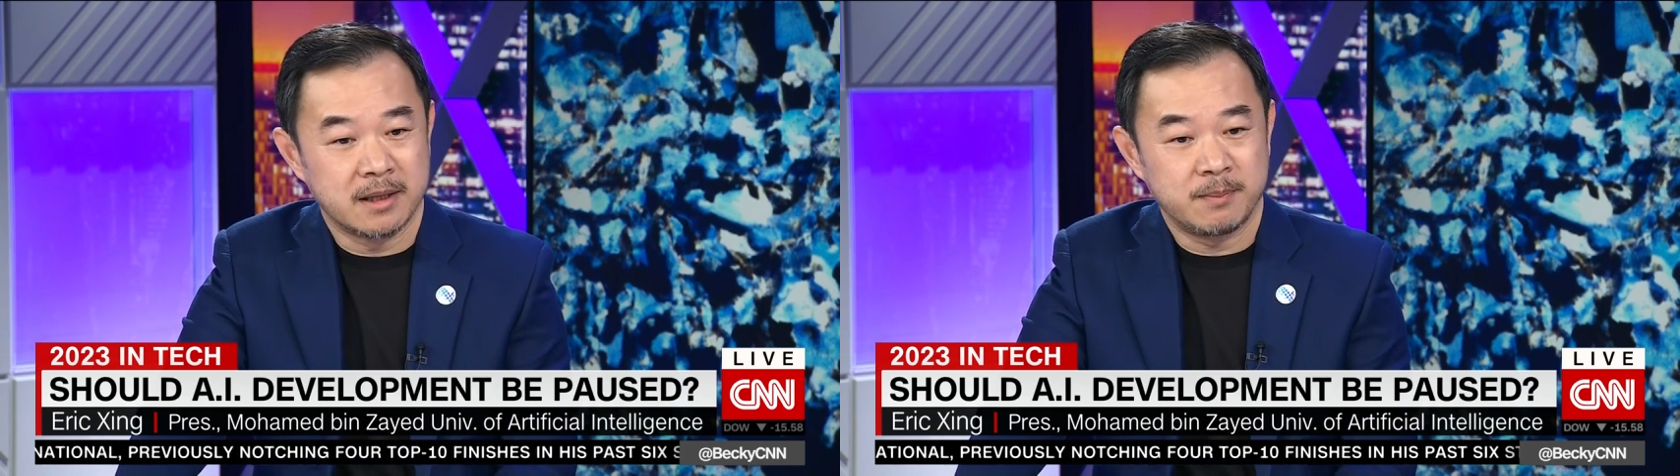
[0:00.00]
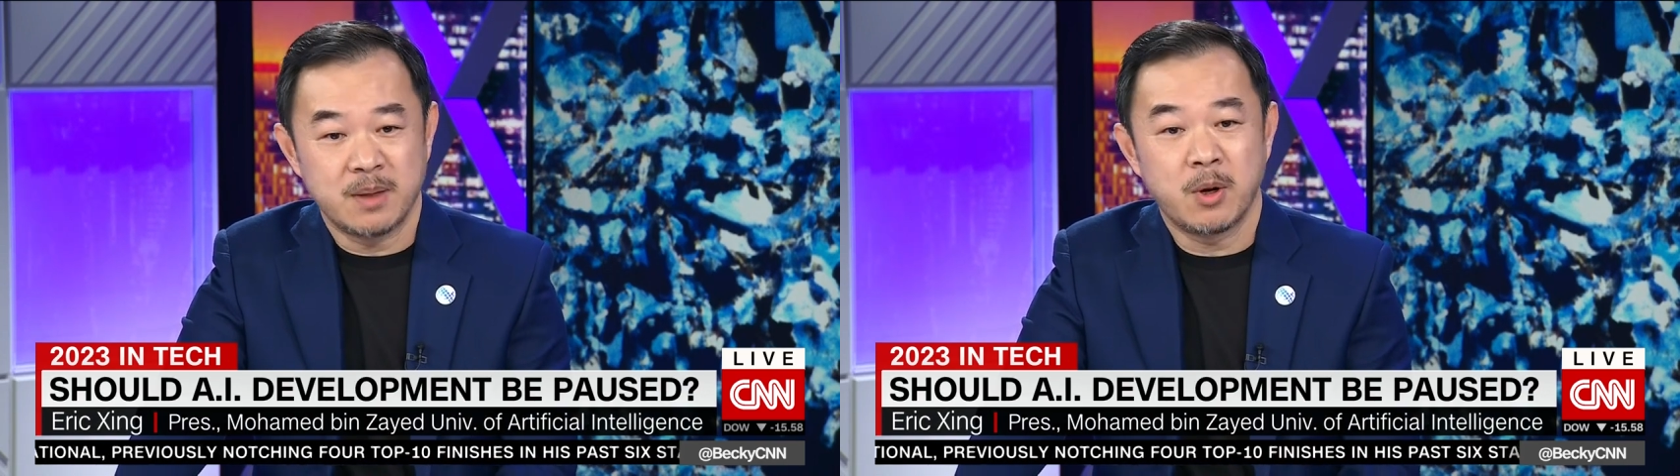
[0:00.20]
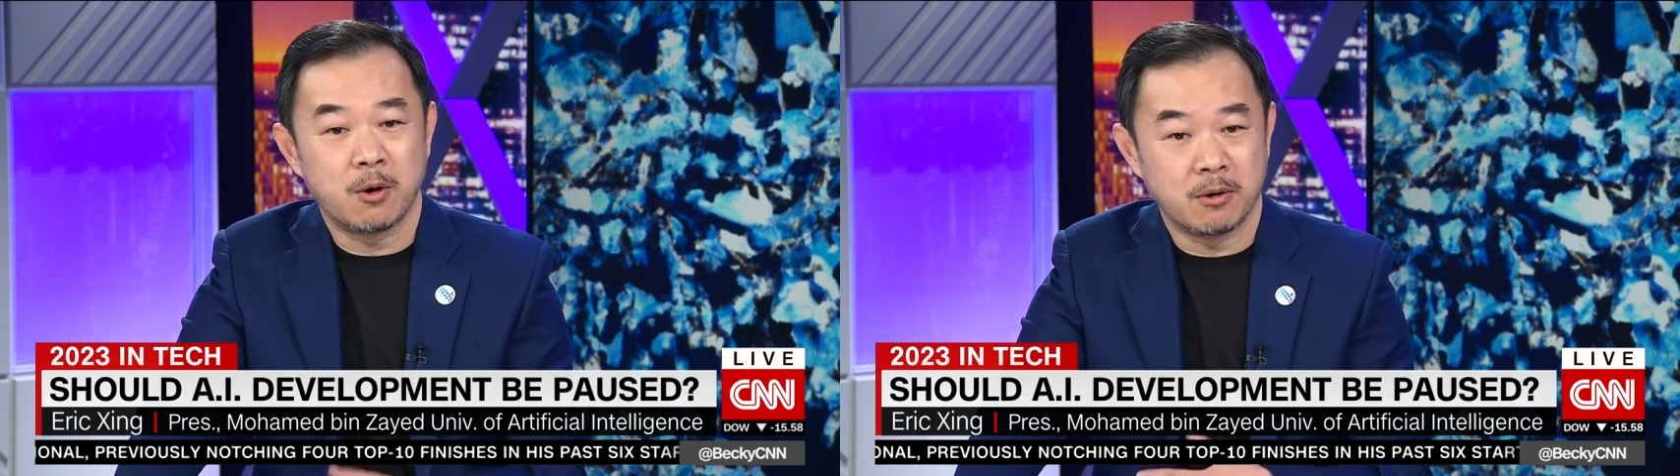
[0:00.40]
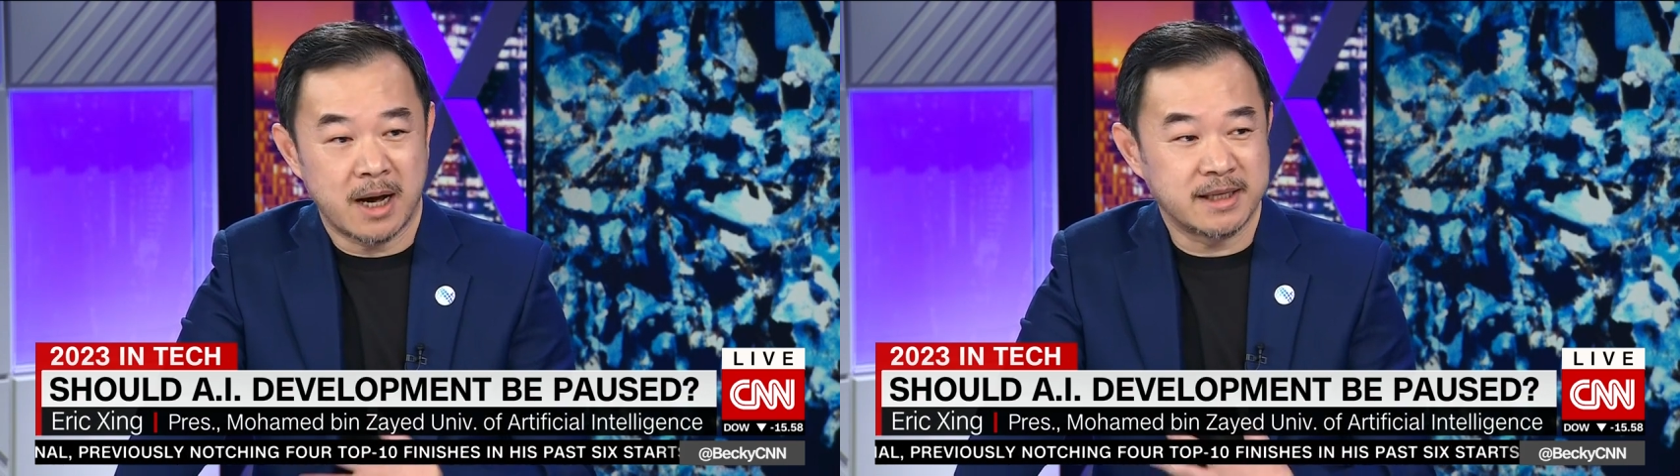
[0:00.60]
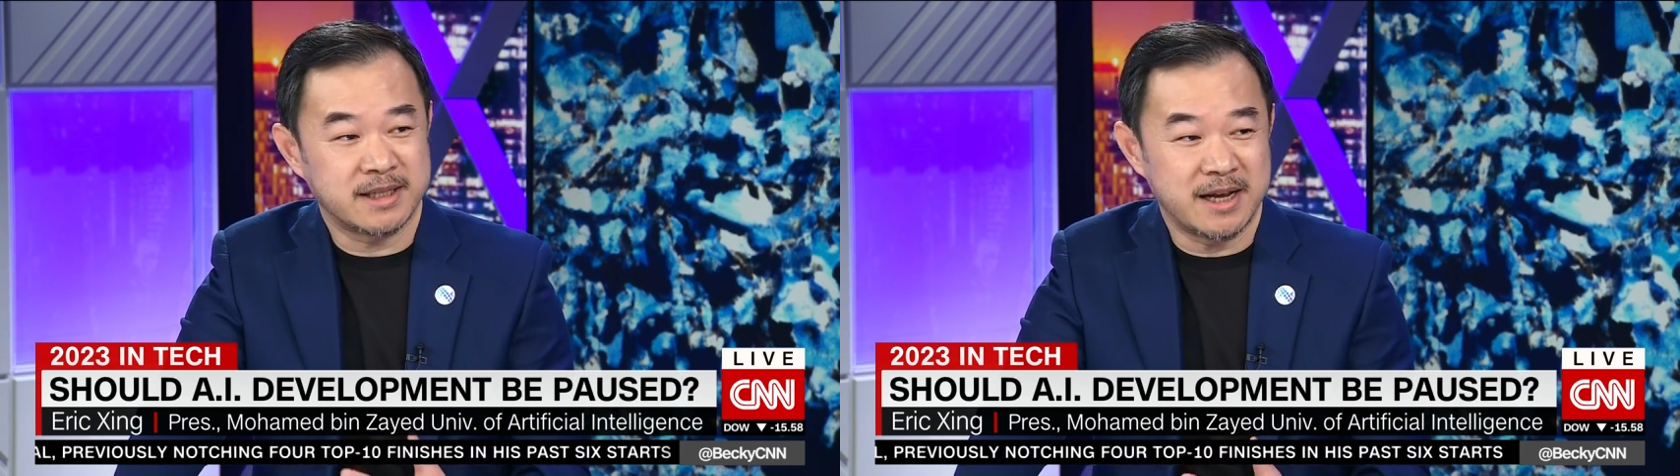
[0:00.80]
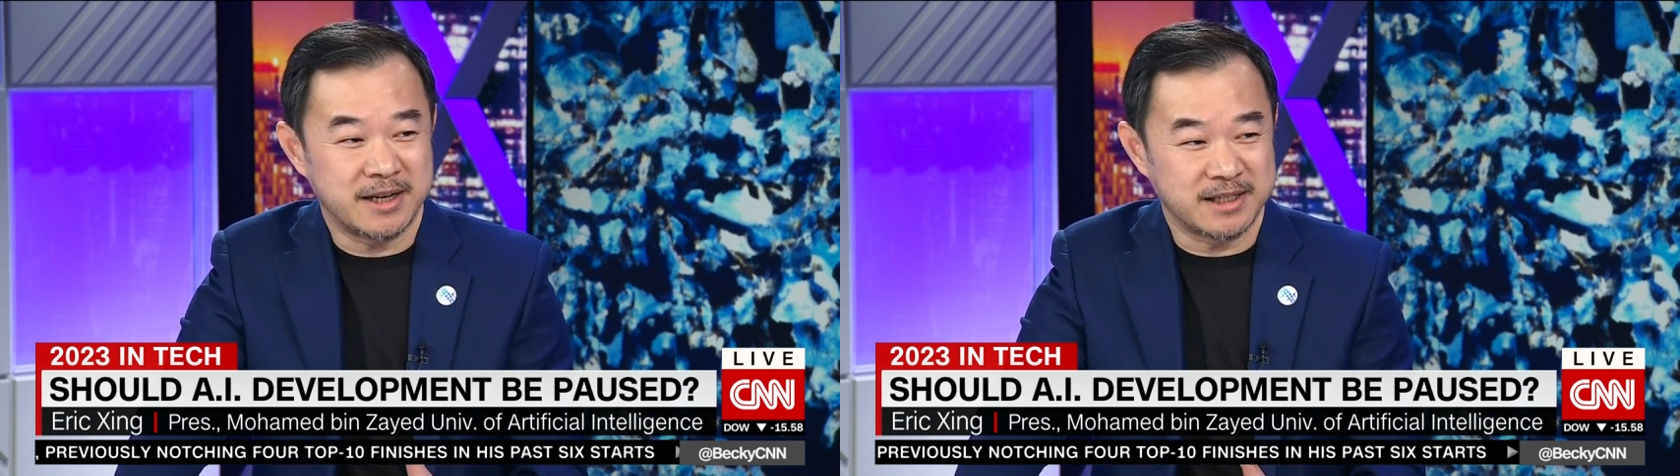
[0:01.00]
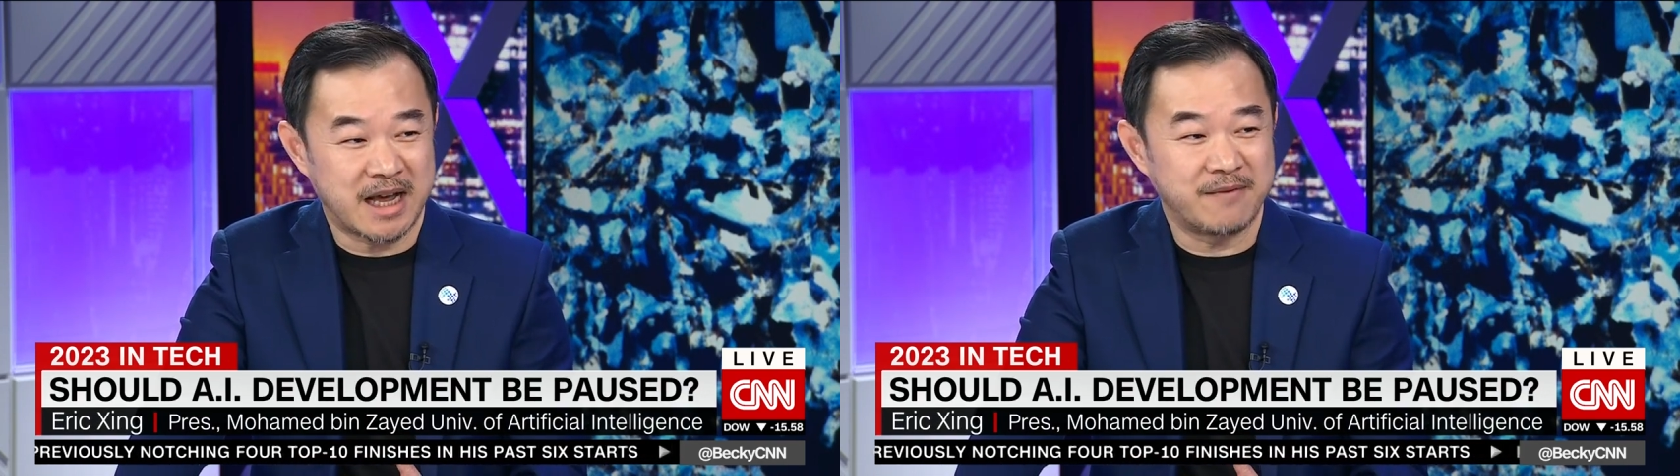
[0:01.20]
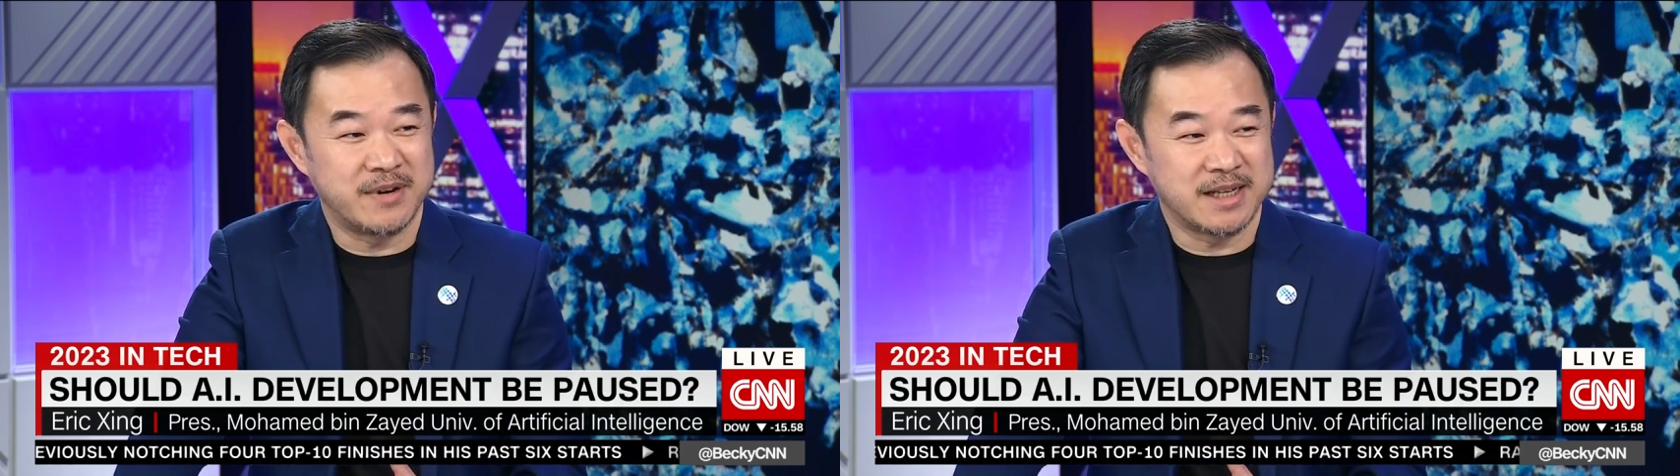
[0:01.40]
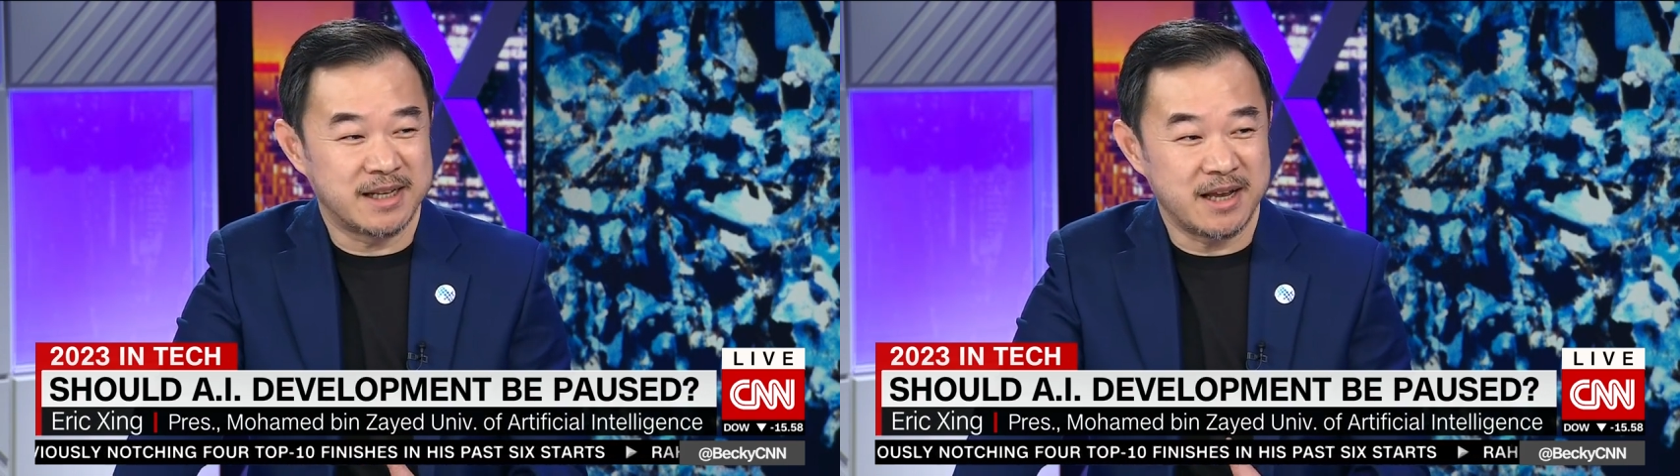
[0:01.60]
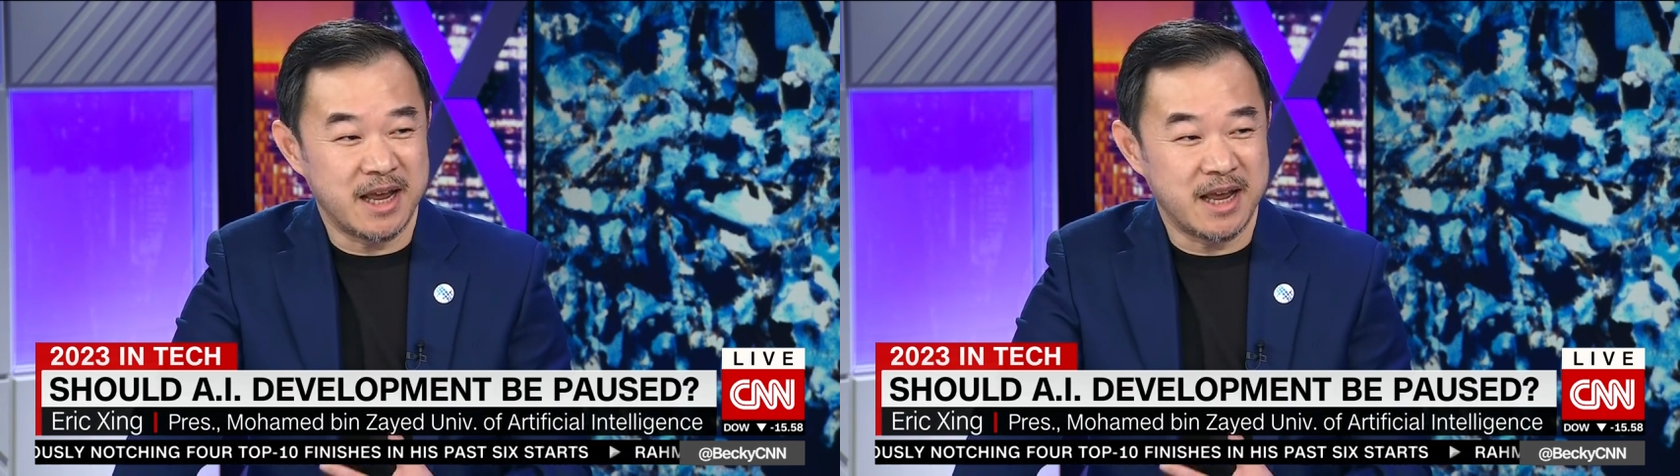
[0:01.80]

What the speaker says: People and scientists have this